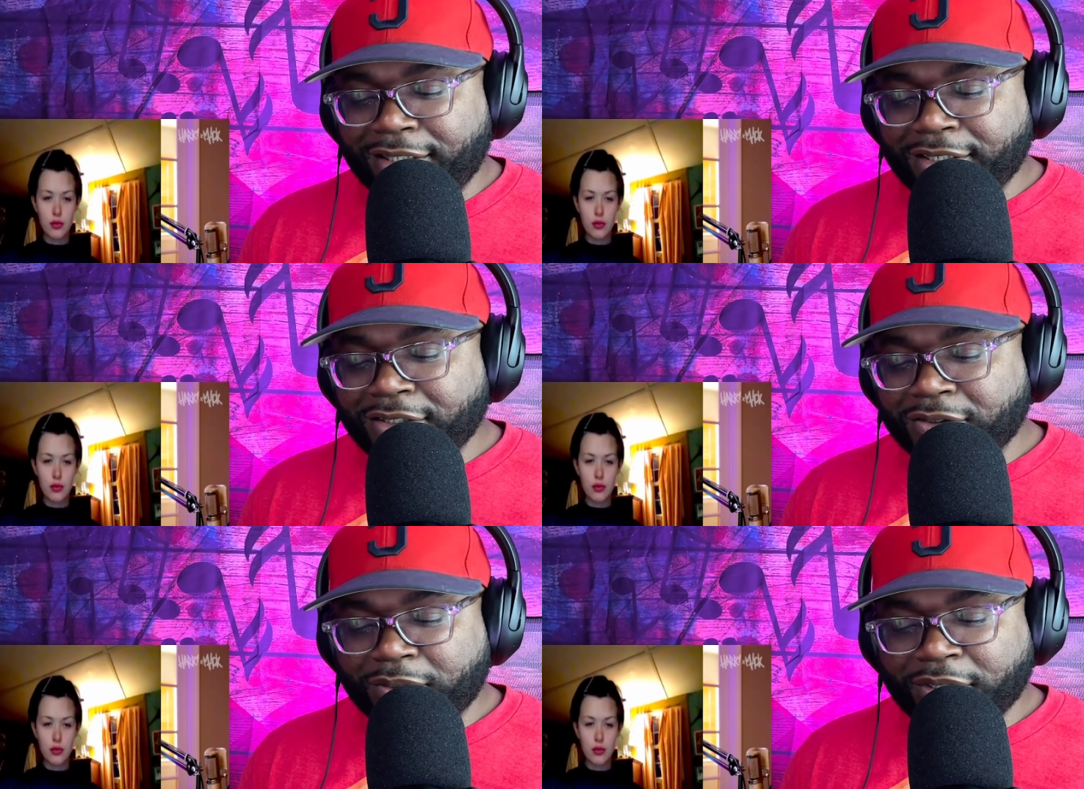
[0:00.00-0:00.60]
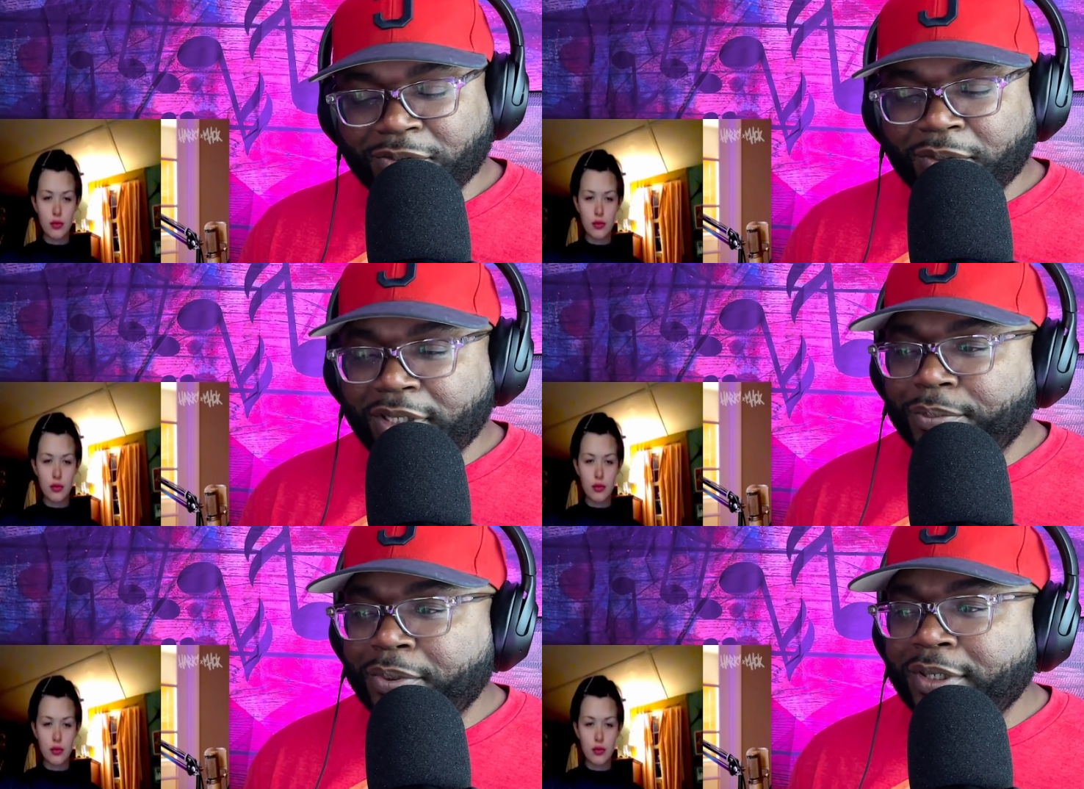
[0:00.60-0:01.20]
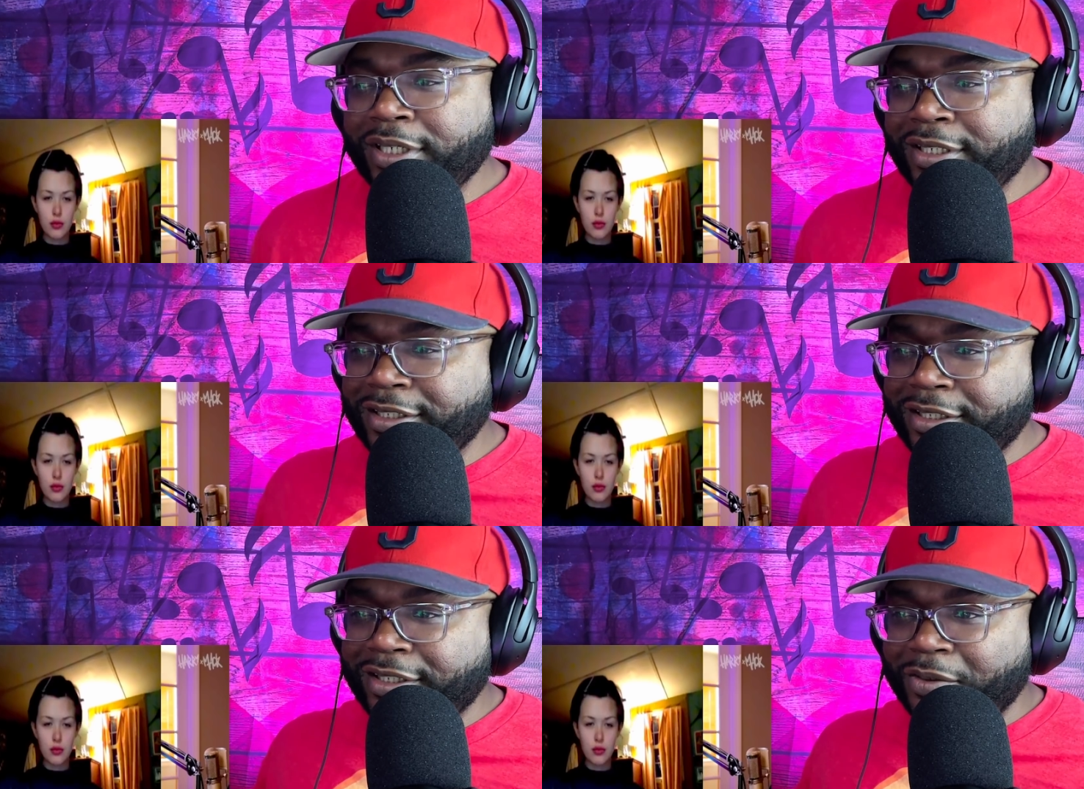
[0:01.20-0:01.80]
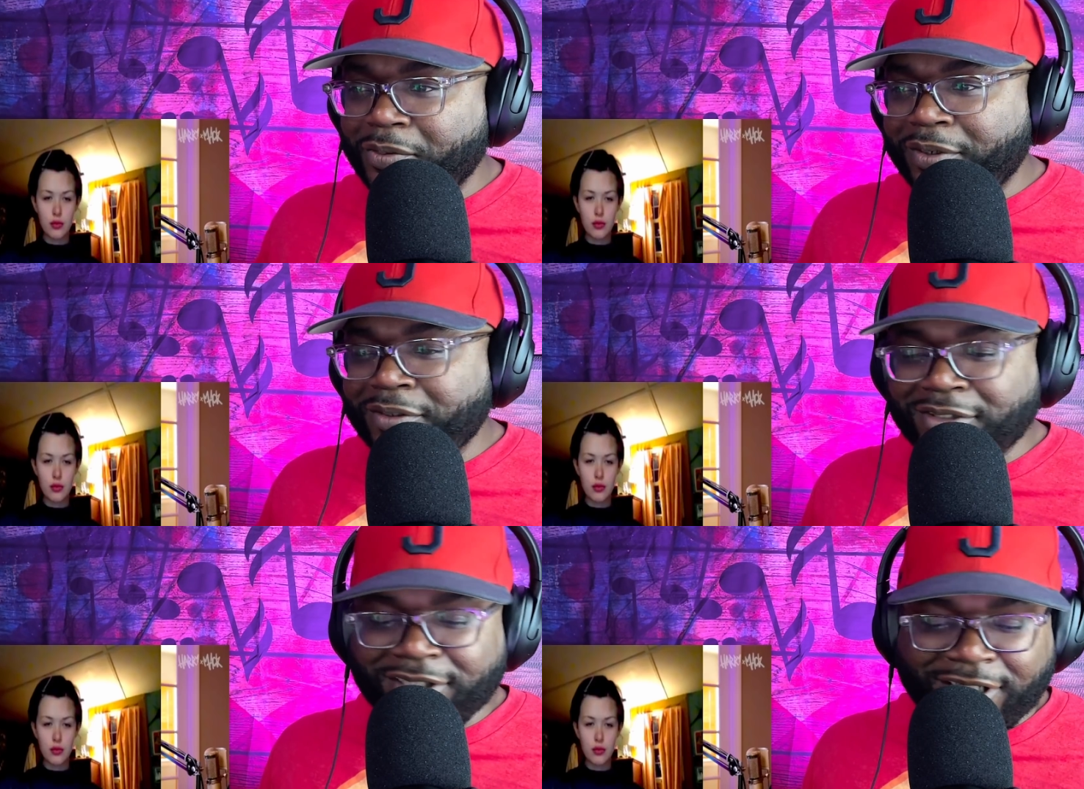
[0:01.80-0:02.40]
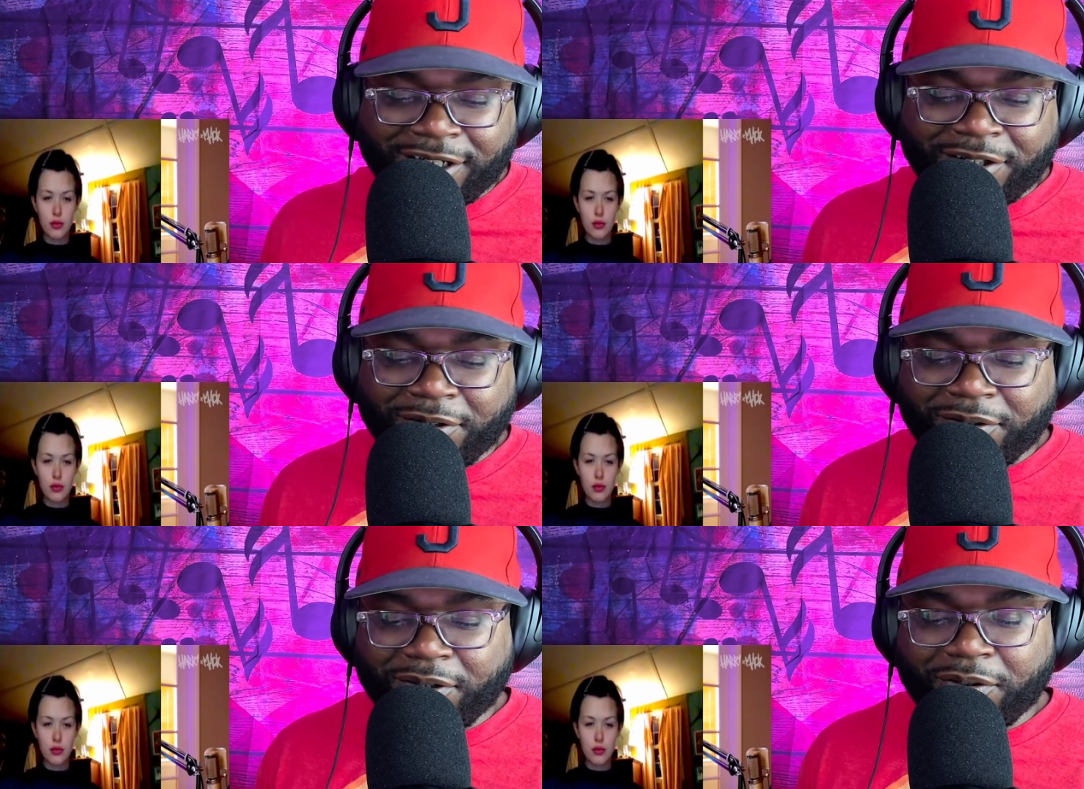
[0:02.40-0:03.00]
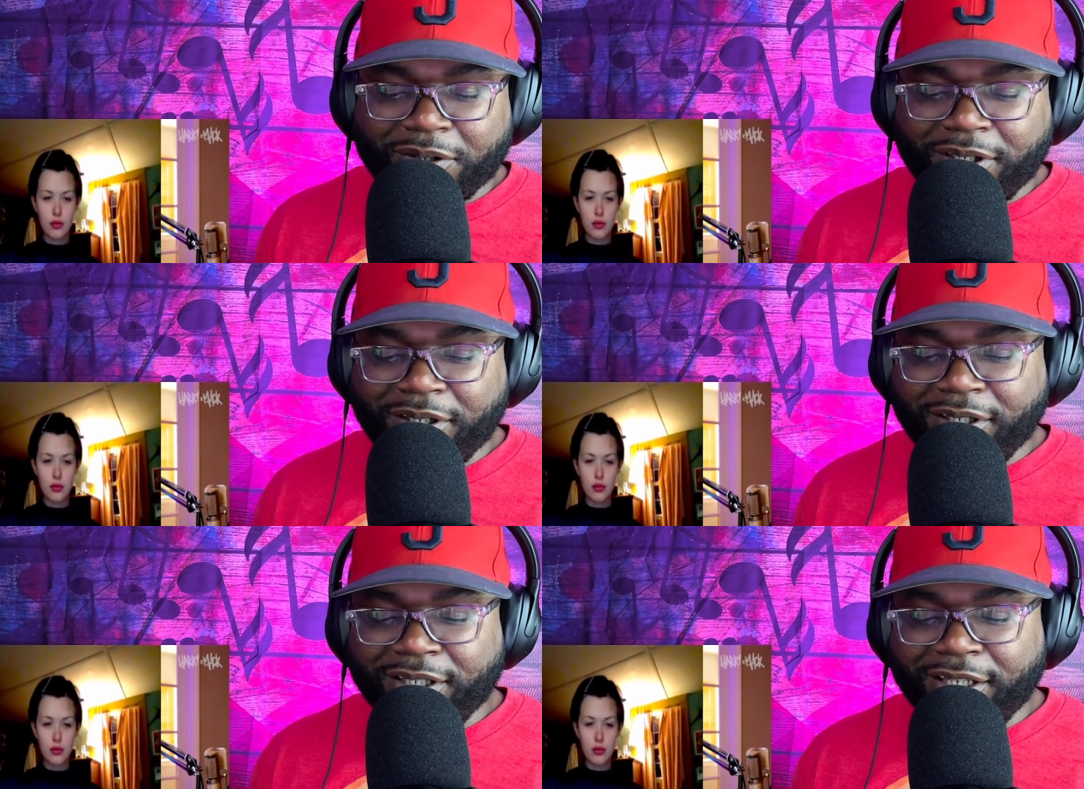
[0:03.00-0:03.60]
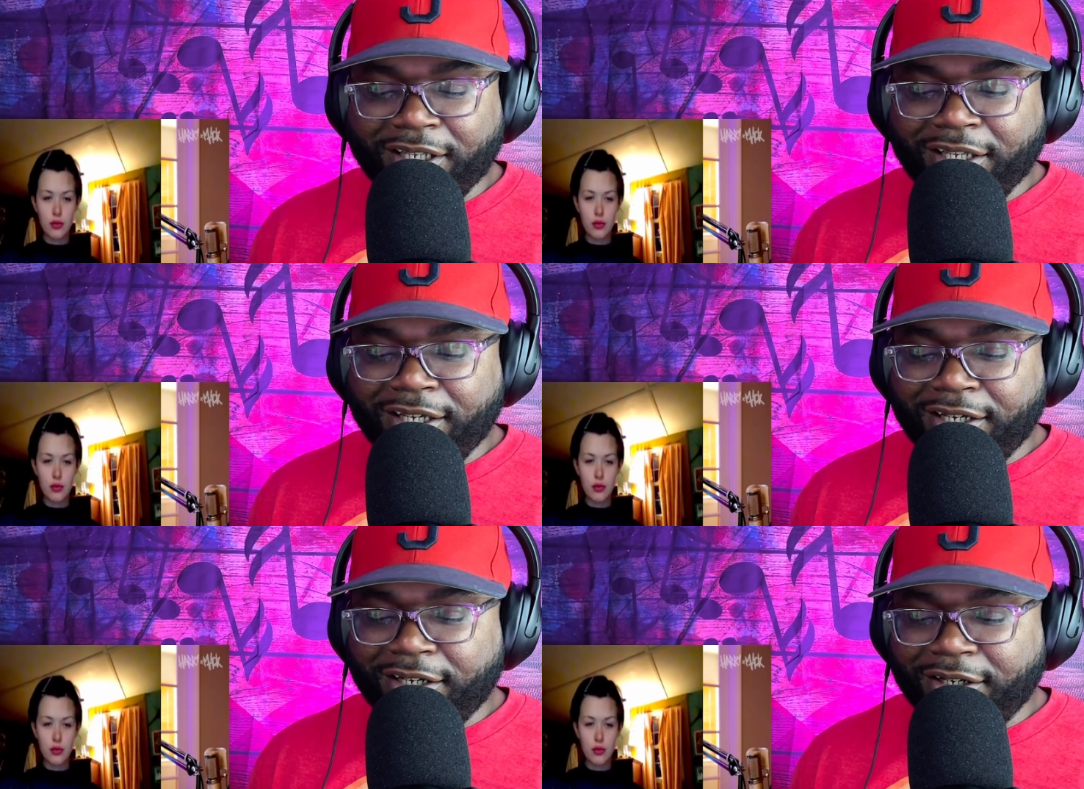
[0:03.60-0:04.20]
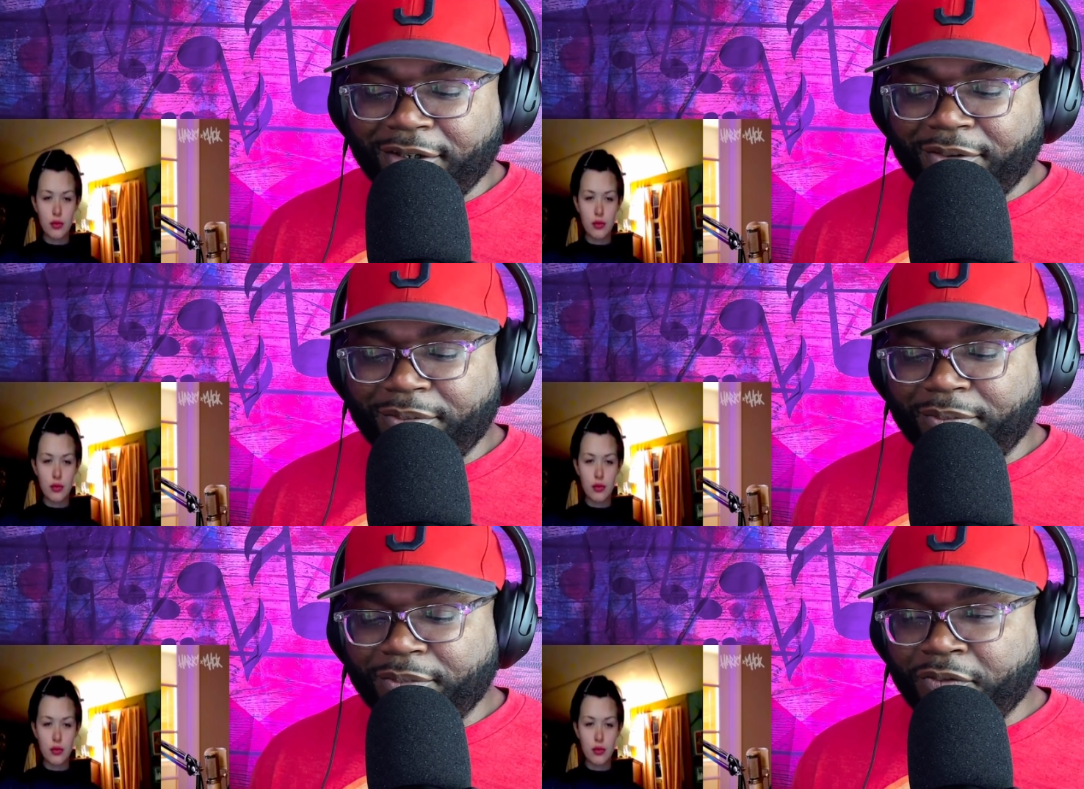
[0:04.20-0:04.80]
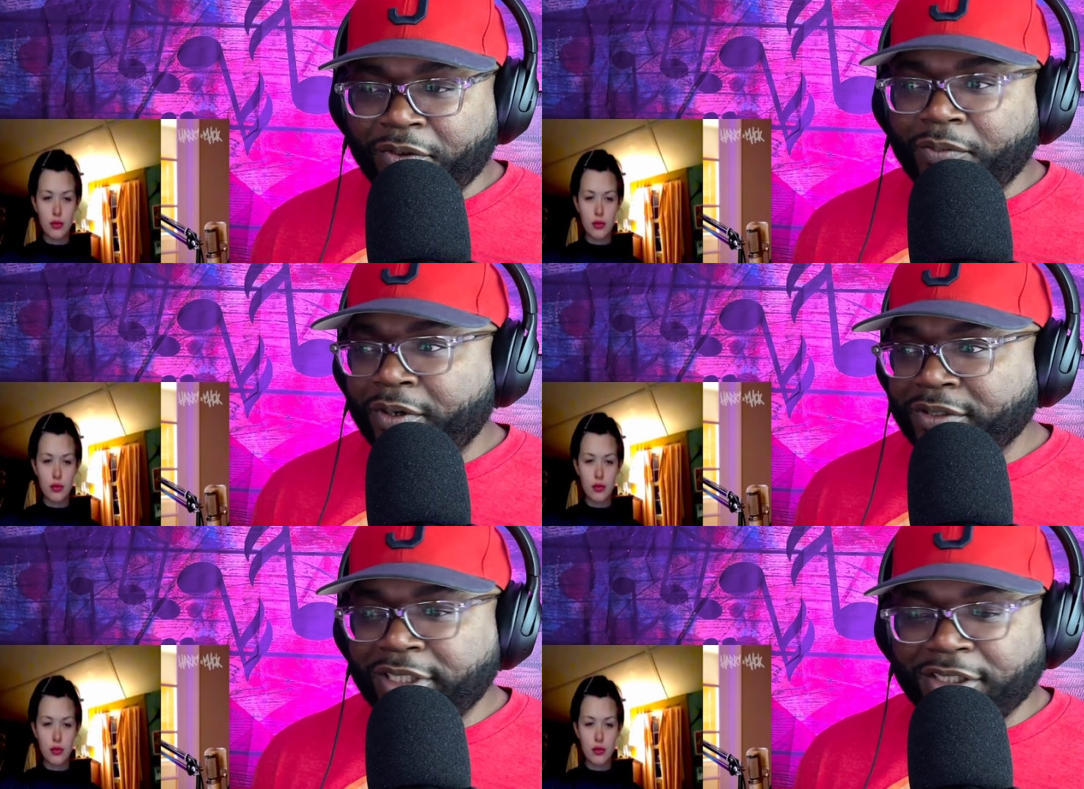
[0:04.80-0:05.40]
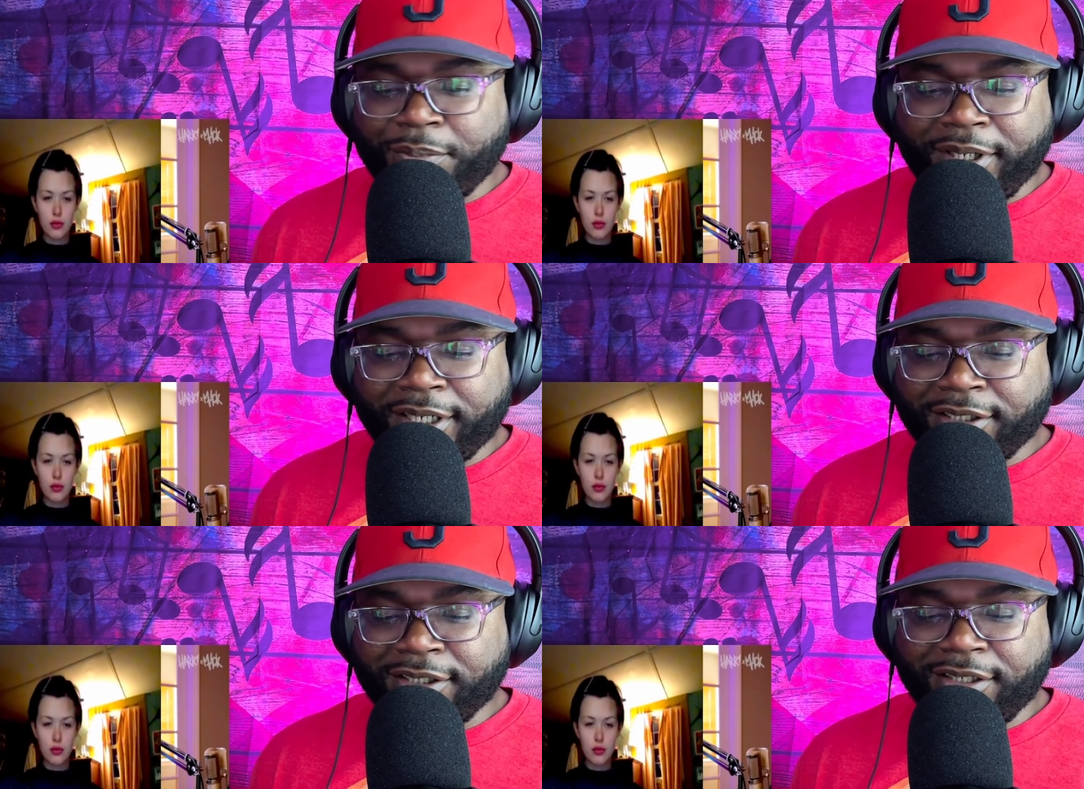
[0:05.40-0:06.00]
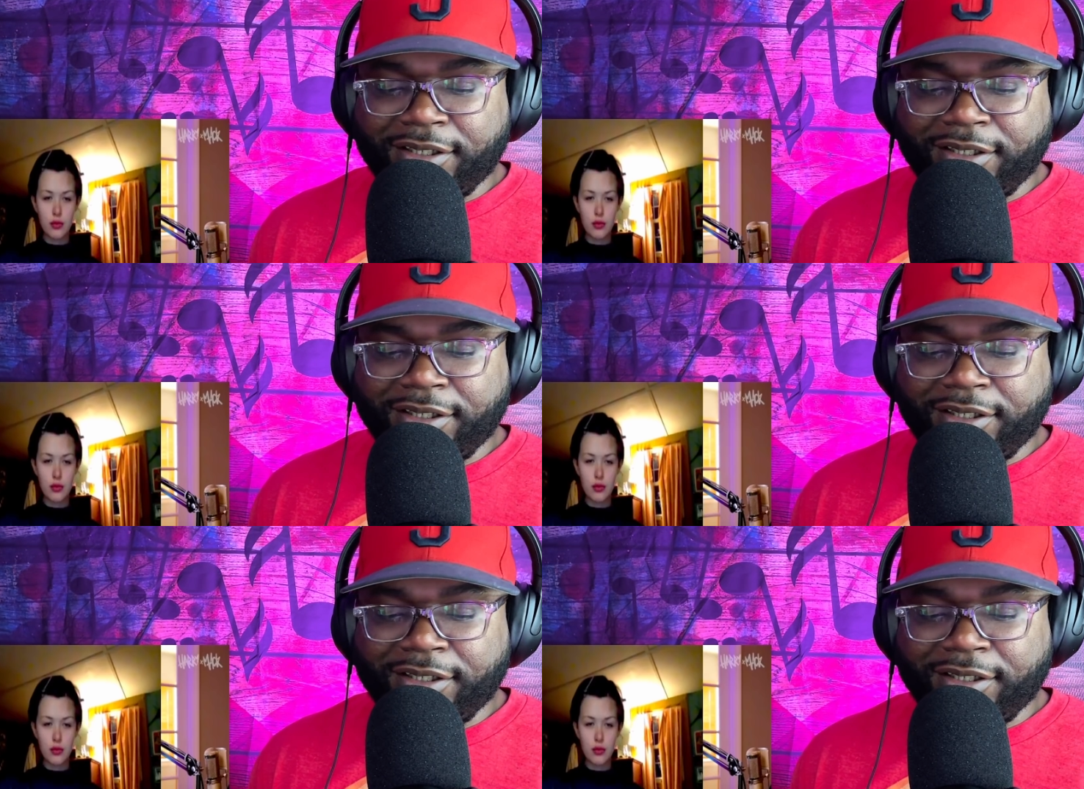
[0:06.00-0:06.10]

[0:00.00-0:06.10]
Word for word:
Speaker 1: This is he's really putting the words together on the um, three words that's picked.